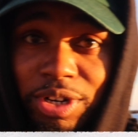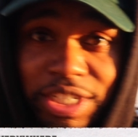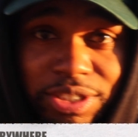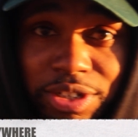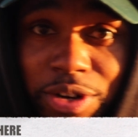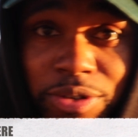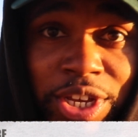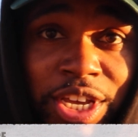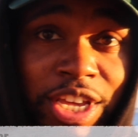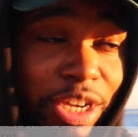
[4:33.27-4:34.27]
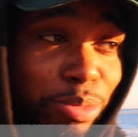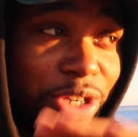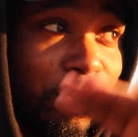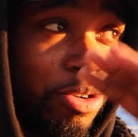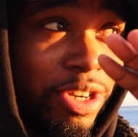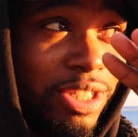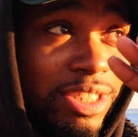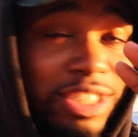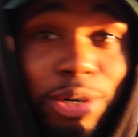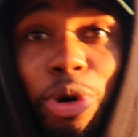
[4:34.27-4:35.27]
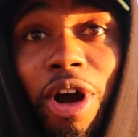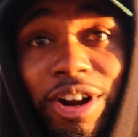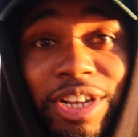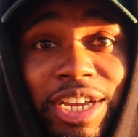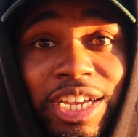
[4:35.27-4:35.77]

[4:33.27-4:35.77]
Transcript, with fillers: the liquor store, it could be going to the park.